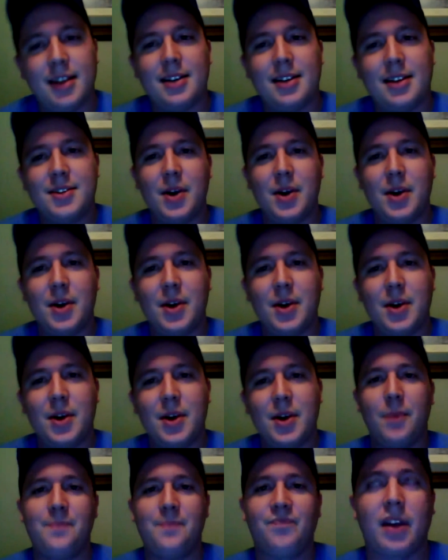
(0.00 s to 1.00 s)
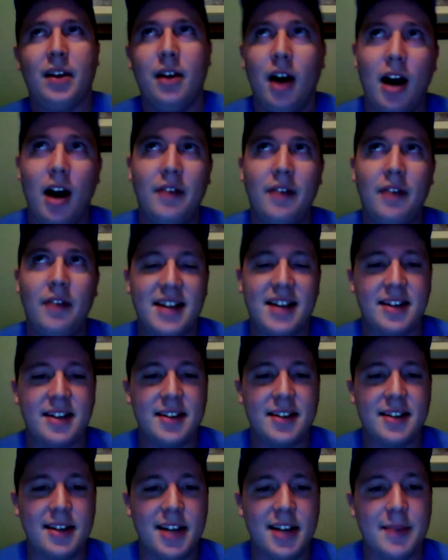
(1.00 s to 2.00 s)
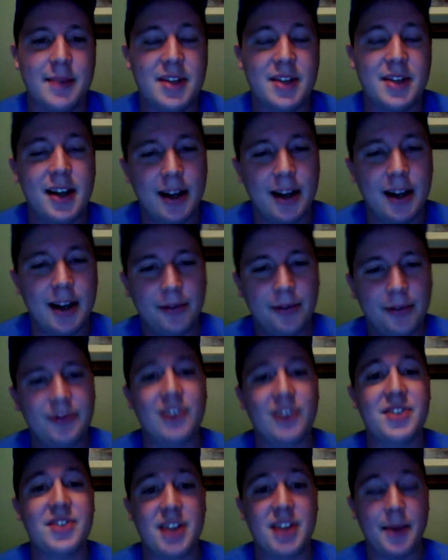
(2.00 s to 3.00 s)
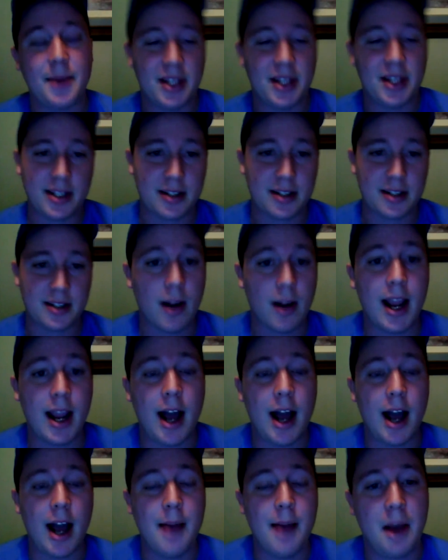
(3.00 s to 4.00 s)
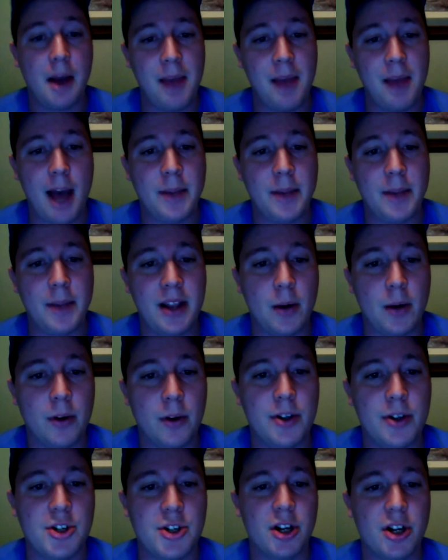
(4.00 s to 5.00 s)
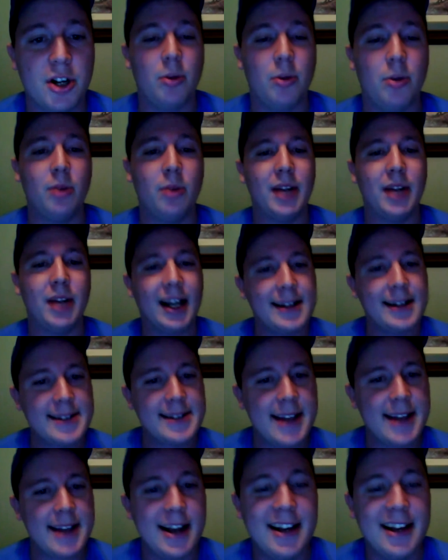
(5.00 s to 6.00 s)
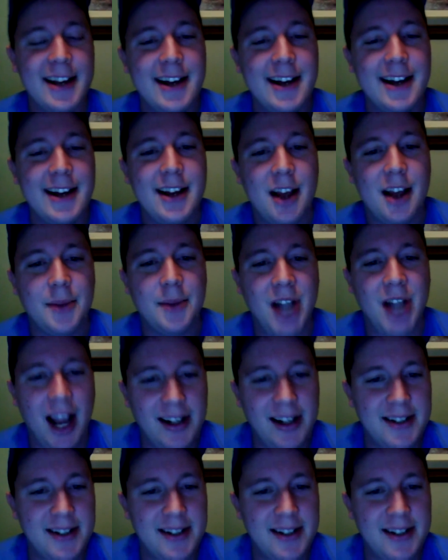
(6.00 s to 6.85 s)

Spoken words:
So of the SEC teams, first, this is great. I'm happy that we're in the Sugar Bowl, but I gotta say, I'm kind